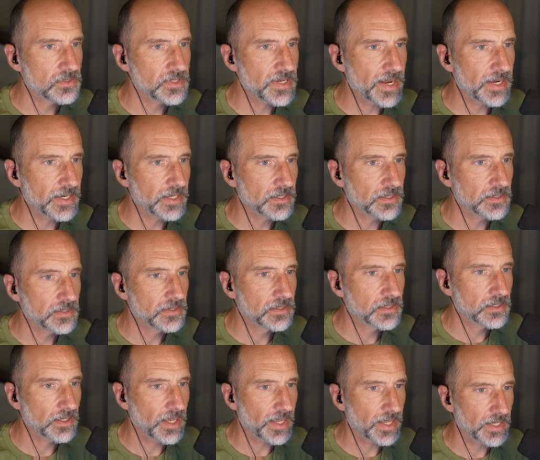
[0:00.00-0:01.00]
data
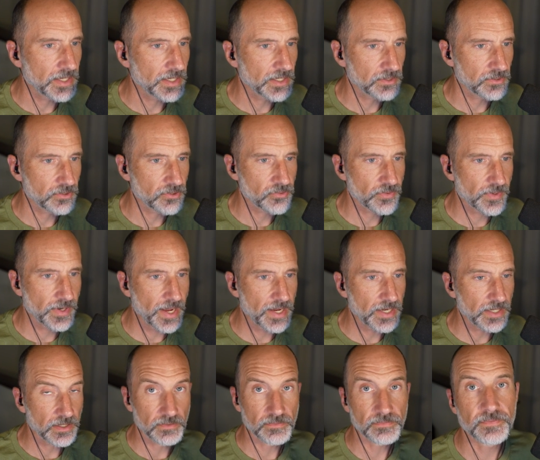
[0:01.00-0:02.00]
and
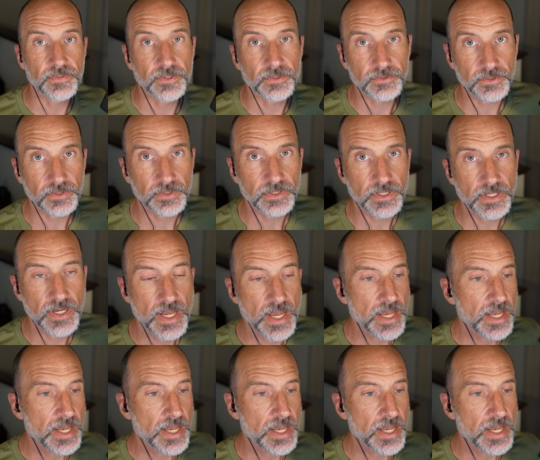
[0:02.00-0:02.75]
create a filter.